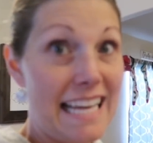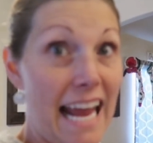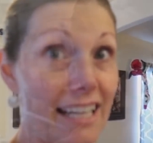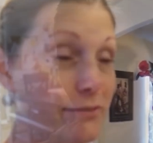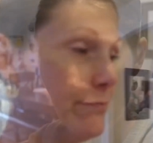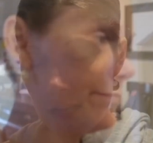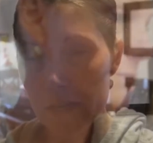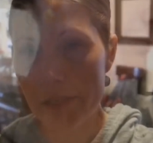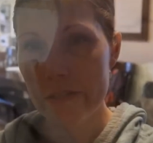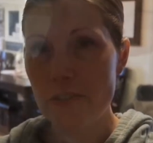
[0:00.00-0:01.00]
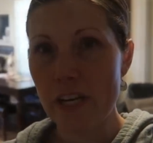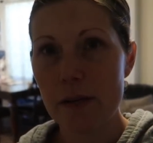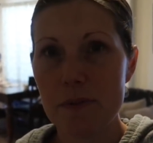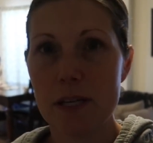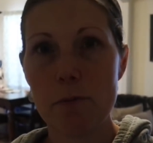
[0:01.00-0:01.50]
Yay.
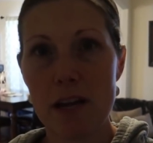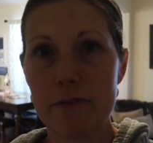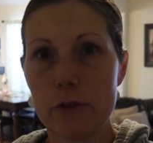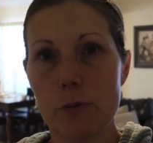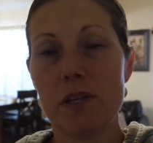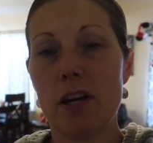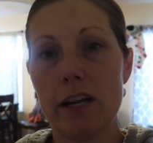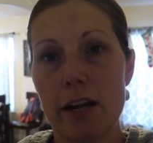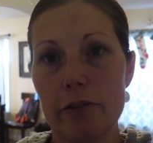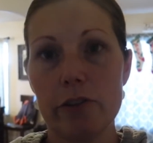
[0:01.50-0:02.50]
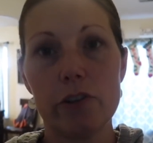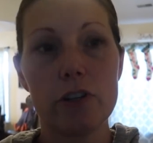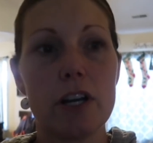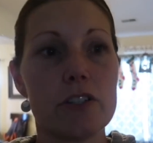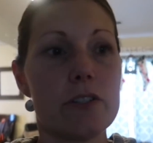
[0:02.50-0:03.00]
Jacob said we have Gooby gone out in the
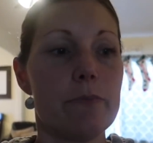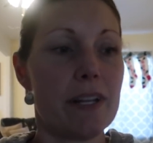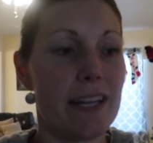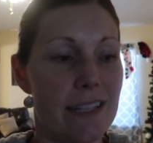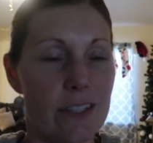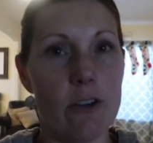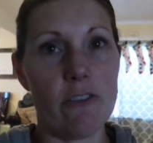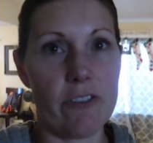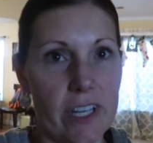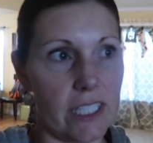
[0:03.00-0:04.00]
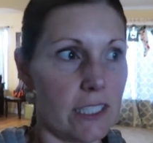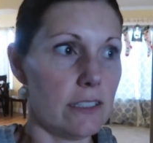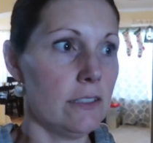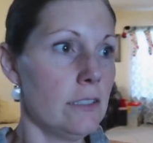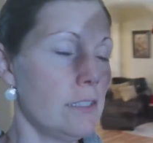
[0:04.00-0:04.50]
garage, but I need to go find
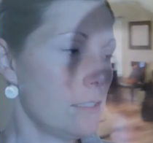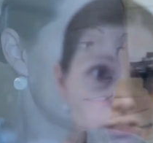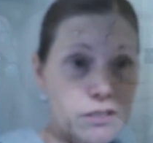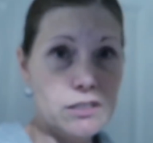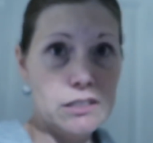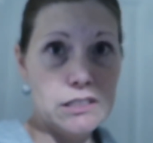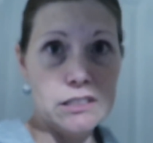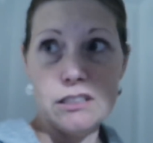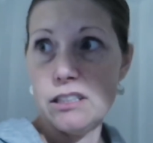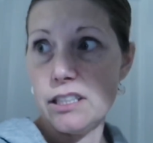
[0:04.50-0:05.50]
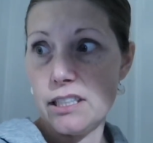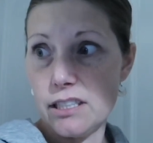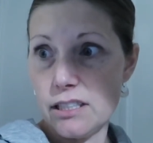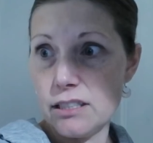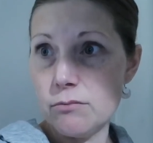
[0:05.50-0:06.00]
it.
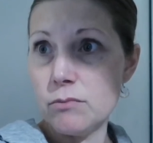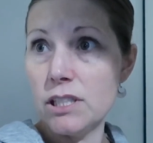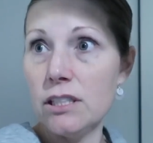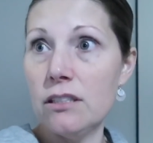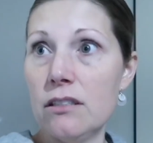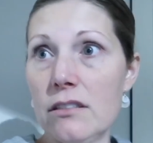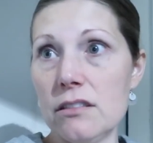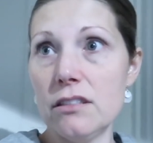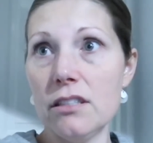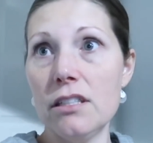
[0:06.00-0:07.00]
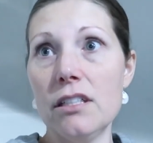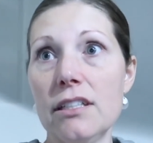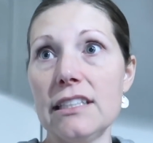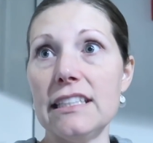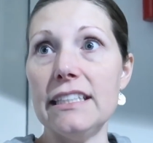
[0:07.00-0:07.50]
Um,
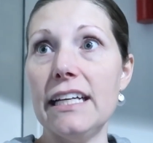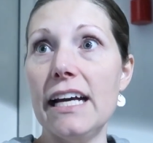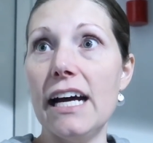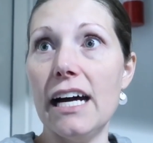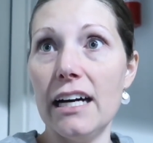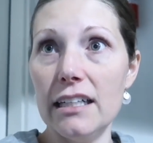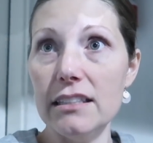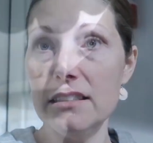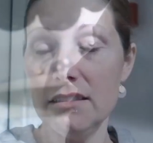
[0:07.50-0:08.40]
yeah.